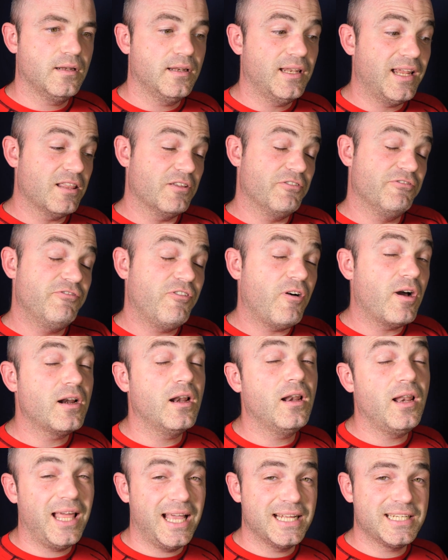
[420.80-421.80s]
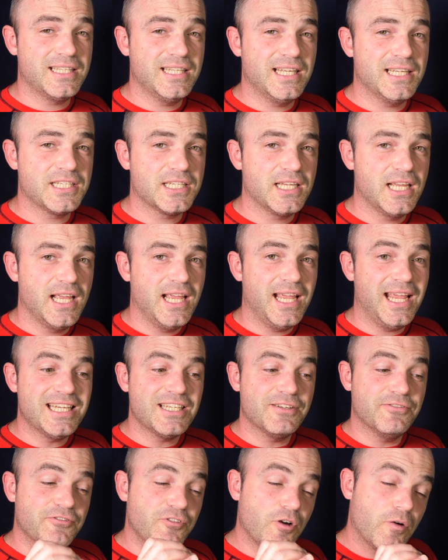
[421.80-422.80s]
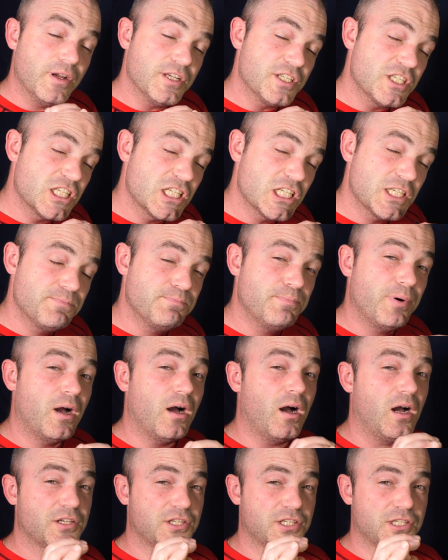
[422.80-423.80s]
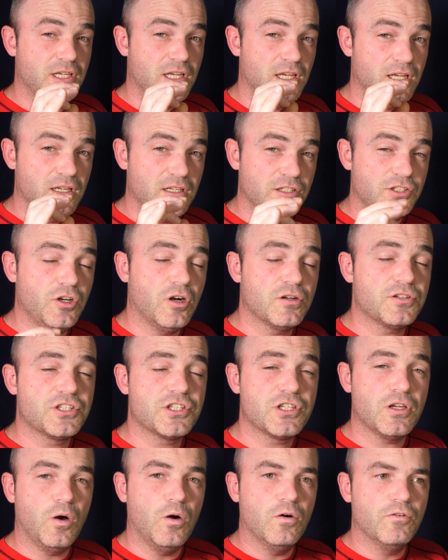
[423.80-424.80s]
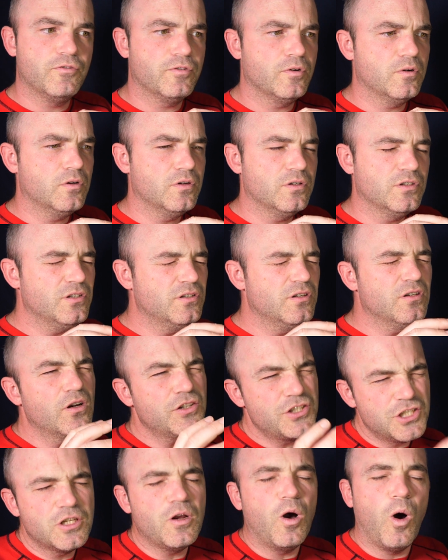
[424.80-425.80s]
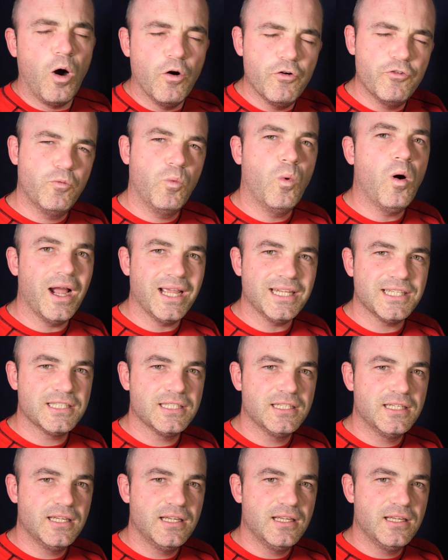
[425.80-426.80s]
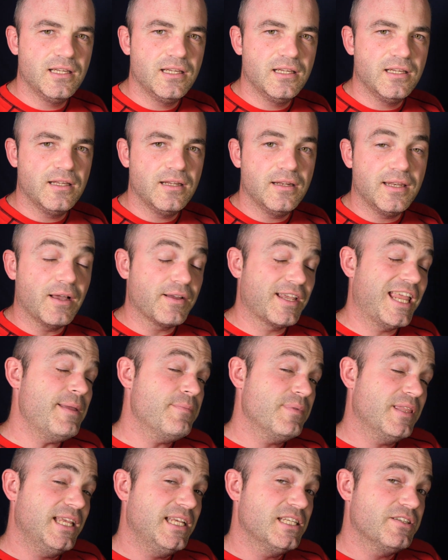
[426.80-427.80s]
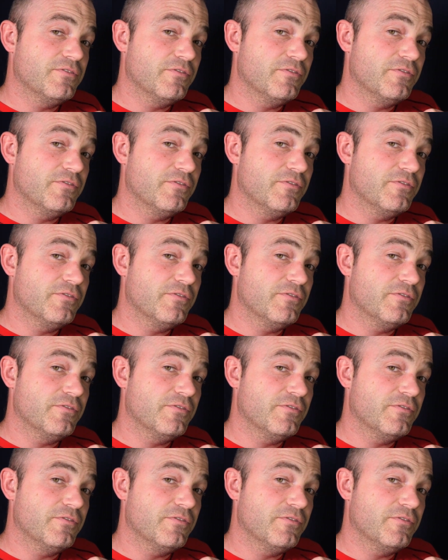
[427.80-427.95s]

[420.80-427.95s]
Now the final layer to this is a very sparse dots of just off-white. Now keep these